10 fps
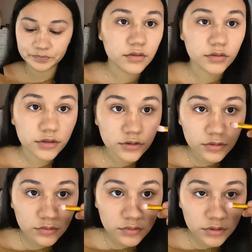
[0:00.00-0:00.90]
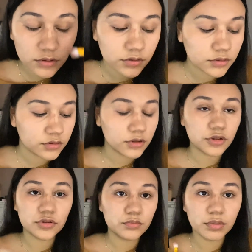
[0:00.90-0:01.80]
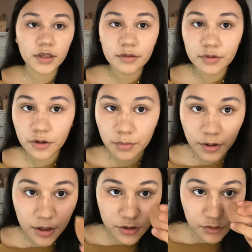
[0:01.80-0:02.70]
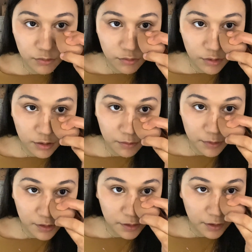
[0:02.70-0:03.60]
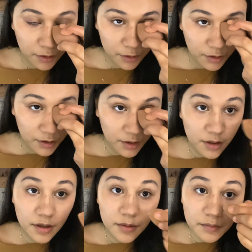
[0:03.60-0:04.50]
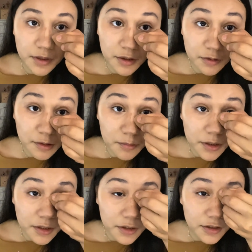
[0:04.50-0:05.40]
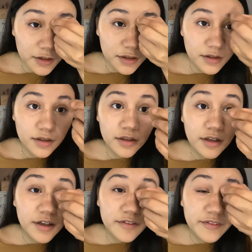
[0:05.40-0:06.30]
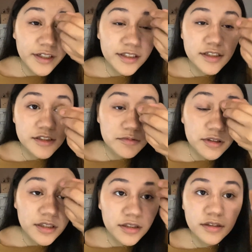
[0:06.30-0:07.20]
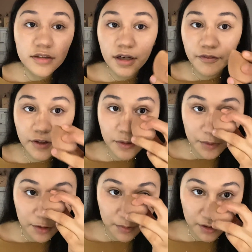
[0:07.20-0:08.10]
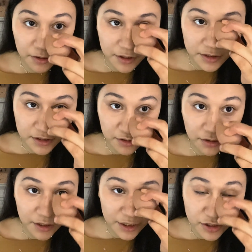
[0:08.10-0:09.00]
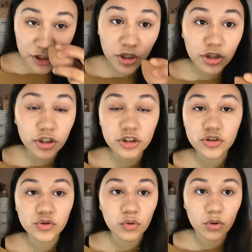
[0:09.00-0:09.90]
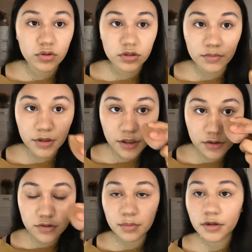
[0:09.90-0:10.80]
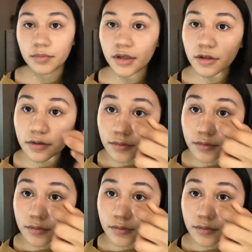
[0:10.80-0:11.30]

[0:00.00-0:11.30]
Now, blend it with your brush or with your beauty blender. I find the beauty blender easier to control, so I'm gonna use the beauty blender.